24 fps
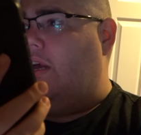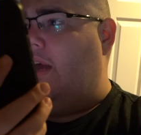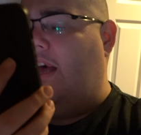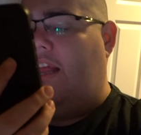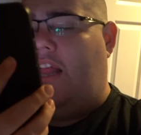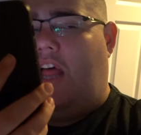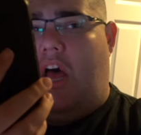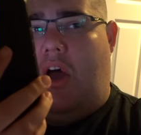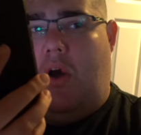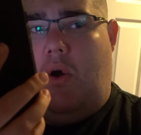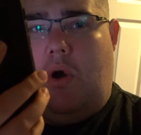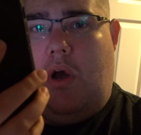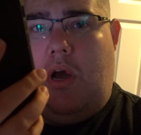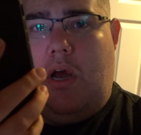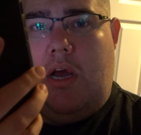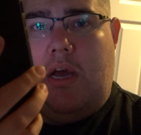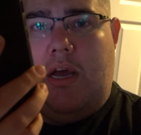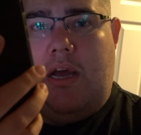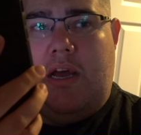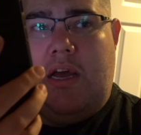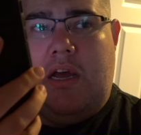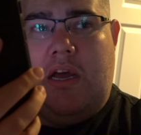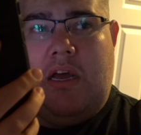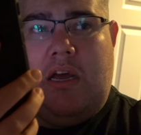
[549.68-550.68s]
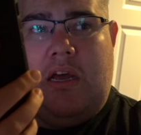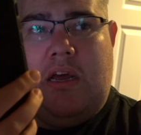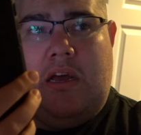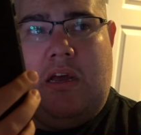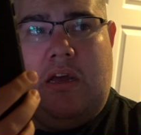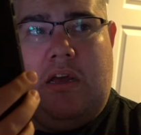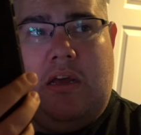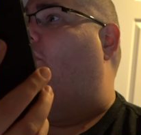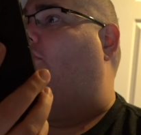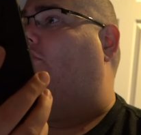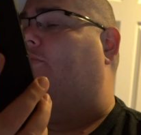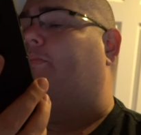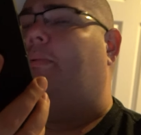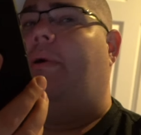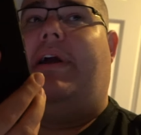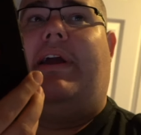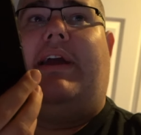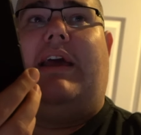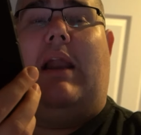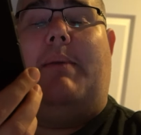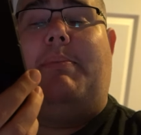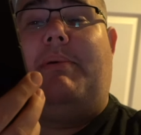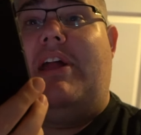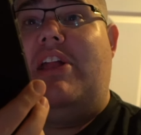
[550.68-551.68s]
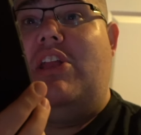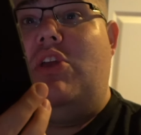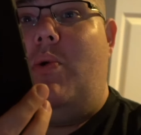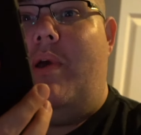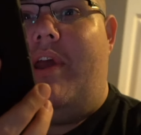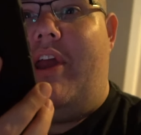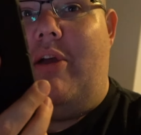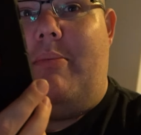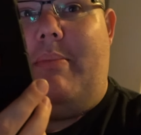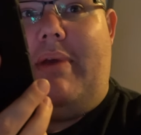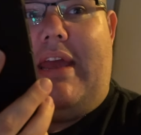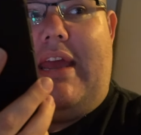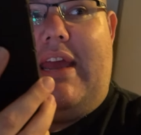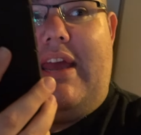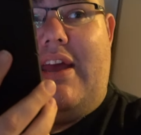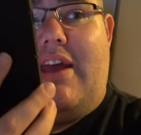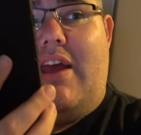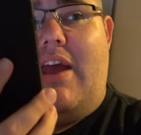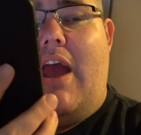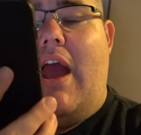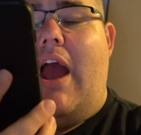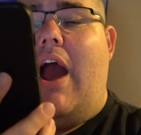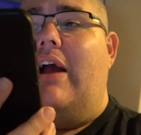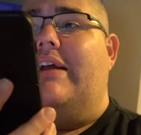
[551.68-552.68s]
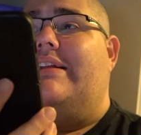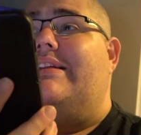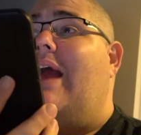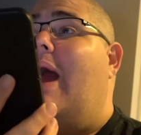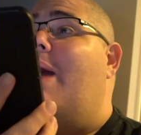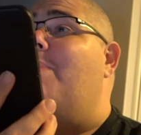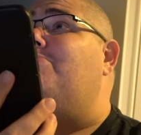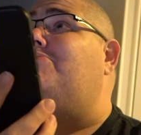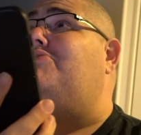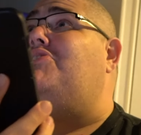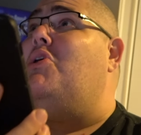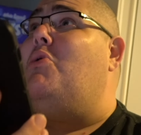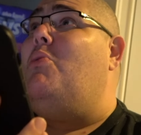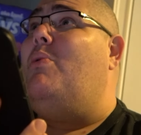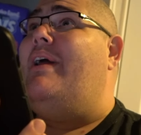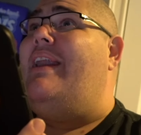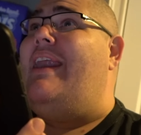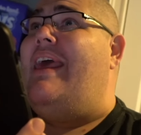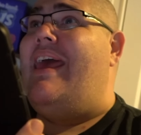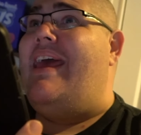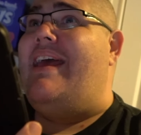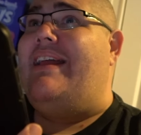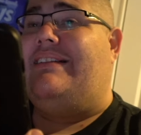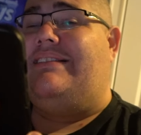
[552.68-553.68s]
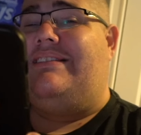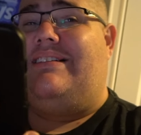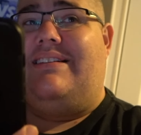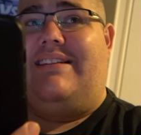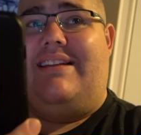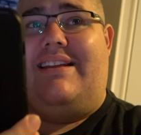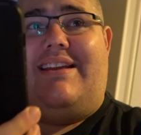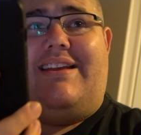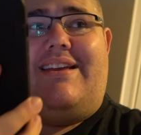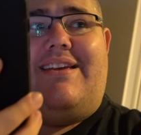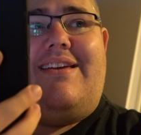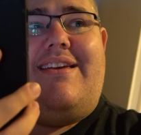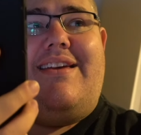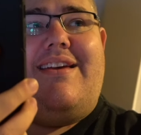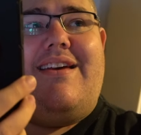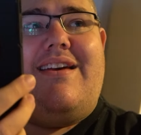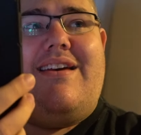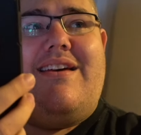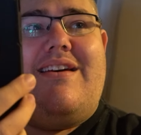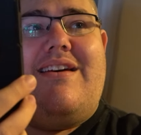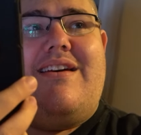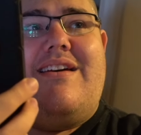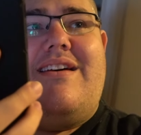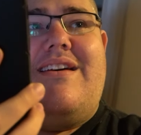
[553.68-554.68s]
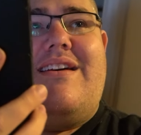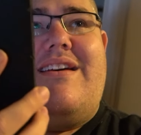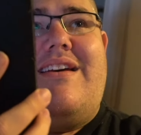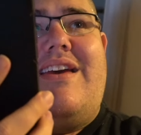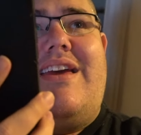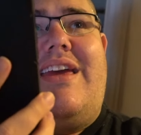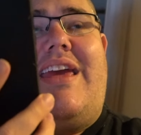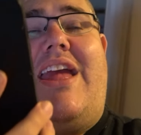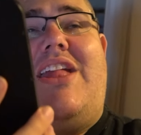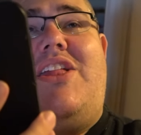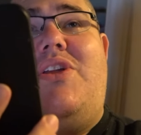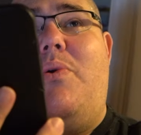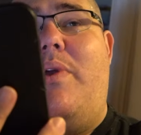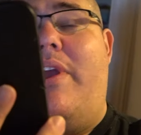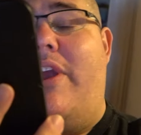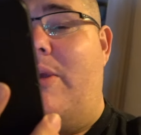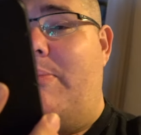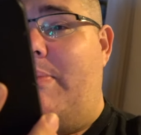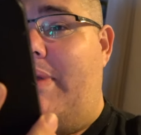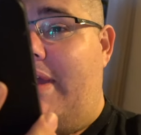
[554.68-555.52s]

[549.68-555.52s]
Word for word: Hello? Oh, the phone's breaking up. Can you Michael? hear me? I'm doing it. Can you hear